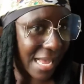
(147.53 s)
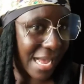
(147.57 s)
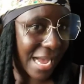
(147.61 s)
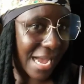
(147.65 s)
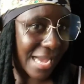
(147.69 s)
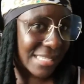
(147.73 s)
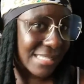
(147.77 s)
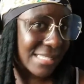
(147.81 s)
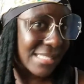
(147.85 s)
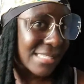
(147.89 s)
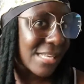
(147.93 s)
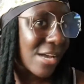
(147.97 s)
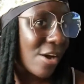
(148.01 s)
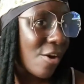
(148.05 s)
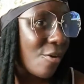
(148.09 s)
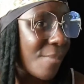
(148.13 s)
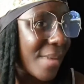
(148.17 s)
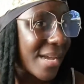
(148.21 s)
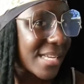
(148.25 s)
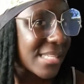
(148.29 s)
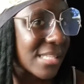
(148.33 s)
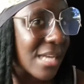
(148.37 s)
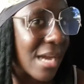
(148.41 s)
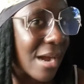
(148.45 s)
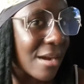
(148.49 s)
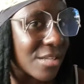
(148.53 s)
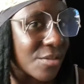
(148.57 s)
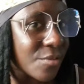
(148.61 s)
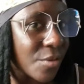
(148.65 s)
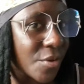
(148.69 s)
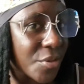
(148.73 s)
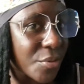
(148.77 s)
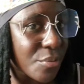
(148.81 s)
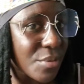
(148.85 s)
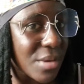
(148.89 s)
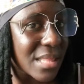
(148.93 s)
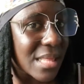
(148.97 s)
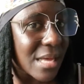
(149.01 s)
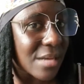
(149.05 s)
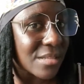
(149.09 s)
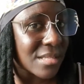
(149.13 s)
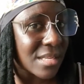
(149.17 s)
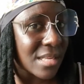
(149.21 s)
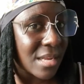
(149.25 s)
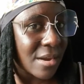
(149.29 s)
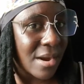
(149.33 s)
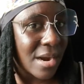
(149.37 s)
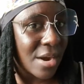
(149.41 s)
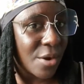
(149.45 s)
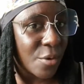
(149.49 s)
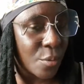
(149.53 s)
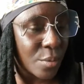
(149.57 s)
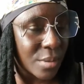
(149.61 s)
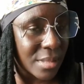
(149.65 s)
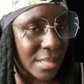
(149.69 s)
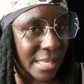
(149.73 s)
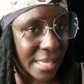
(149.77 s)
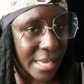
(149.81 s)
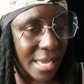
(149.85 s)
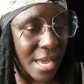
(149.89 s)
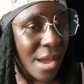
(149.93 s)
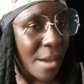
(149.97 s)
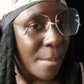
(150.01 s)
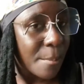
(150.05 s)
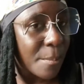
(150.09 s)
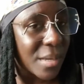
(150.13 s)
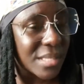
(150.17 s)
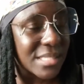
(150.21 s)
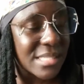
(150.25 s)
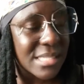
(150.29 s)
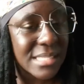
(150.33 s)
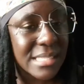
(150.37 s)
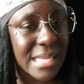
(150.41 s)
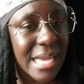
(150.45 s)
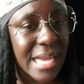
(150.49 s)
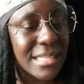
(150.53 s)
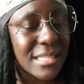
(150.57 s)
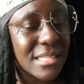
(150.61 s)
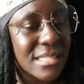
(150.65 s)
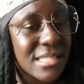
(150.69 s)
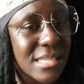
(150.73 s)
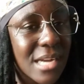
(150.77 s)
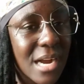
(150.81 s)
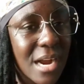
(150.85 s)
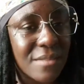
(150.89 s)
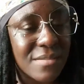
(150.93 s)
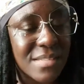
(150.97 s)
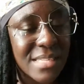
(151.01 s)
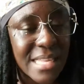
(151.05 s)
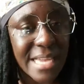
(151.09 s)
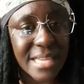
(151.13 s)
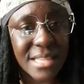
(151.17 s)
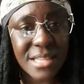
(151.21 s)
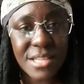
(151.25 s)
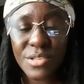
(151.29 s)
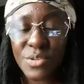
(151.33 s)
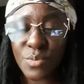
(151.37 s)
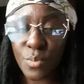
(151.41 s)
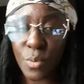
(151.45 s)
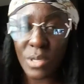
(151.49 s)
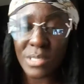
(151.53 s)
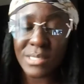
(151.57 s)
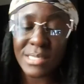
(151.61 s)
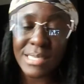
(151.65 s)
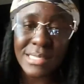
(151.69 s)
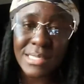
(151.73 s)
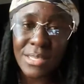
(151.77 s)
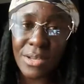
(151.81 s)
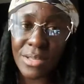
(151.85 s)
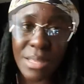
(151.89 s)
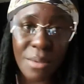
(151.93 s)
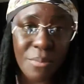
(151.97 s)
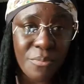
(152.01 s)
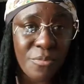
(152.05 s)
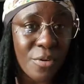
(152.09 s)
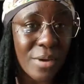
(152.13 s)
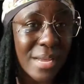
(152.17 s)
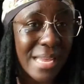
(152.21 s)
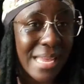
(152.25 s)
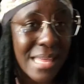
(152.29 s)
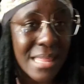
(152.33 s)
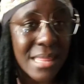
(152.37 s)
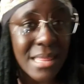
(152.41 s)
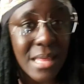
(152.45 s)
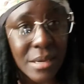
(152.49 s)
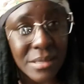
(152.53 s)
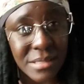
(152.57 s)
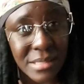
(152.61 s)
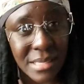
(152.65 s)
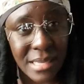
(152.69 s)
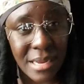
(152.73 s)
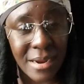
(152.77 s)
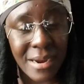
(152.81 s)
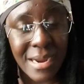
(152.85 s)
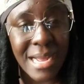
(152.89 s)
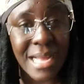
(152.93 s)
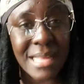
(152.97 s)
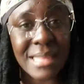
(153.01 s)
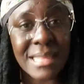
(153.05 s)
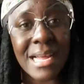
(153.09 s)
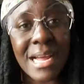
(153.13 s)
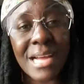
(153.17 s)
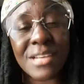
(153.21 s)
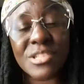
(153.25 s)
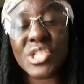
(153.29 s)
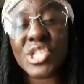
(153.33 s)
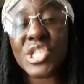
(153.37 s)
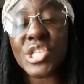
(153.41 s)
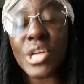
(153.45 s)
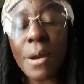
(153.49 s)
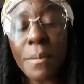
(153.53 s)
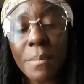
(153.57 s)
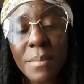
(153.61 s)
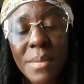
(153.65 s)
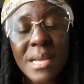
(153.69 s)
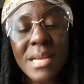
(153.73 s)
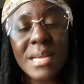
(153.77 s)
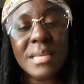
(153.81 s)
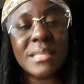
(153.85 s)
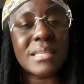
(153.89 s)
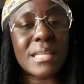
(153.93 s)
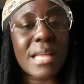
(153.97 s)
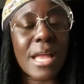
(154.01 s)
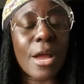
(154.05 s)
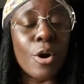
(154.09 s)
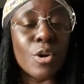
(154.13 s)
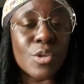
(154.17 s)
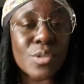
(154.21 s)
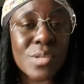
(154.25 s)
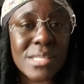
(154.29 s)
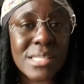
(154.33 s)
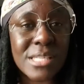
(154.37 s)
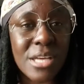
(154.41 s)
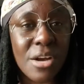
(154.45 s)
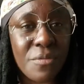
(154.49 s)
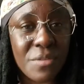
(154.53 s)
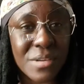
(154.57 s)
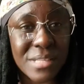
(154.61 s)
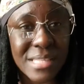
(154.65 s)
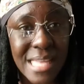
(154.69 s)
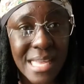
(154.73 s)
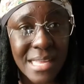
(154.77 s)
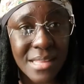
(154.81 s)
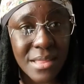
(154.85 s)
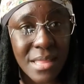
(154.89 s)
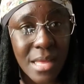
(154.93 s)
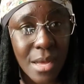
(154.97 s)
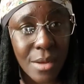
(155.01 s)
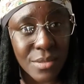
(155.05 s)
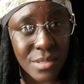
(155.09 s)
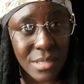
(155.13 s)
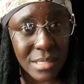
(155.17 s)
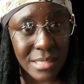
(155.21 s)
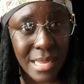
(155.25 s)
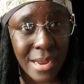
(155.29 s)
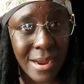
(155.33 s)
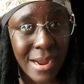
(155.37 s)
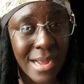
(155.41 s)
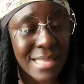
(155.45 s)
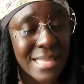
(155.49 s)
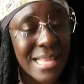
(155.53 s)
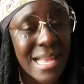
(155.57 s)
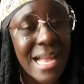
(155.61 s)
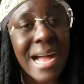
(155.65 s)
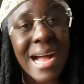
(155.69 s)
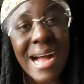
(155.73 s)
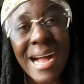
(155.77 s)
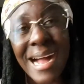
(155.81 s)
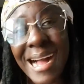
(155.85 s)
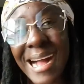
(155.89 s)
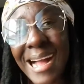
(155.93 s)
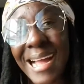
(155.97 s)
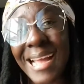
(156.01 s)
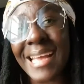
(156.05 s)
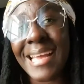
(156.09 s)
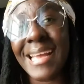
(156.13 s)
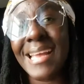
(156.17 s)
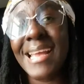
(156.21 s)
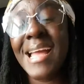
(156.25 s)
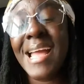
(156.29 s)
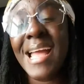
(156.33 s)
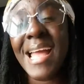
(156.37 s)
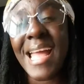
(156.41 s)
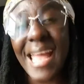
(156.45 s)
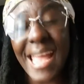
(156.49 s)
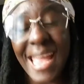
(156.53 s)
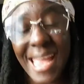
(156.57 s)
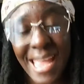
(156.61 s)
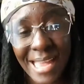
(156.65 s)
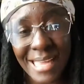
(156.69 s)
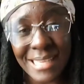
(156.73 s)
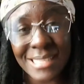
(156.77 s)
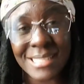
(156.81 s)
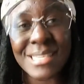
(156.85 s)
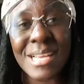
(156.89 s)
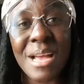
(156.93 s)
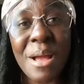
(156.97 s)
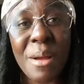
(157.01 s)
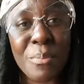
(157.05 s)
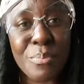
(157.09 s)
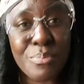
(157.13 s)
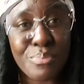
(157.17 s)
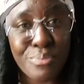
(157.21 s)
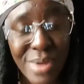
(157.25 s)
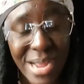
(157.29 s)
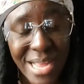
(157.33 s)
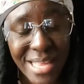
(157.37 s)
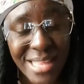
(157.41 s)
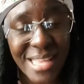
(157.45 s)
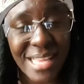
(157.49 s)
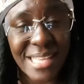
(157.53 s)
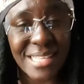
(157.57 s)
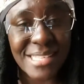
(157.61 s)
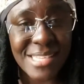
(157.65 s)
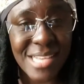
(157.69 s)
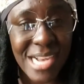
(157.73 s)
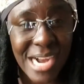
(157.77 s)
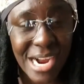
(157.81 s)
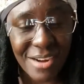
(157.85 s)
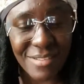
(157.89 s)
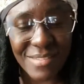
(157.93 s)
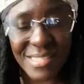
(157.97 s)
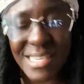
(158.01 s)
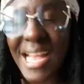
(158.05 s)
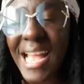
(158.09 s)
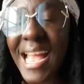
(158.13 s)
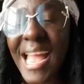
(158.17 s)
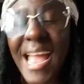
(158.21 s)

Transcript: I sell my scarves for 3,000 naira only, but designer scarves like these ones, I sell them for 8,000 naira, and there are some that I also sell for 10,000 naira. They're high-end branded scarves.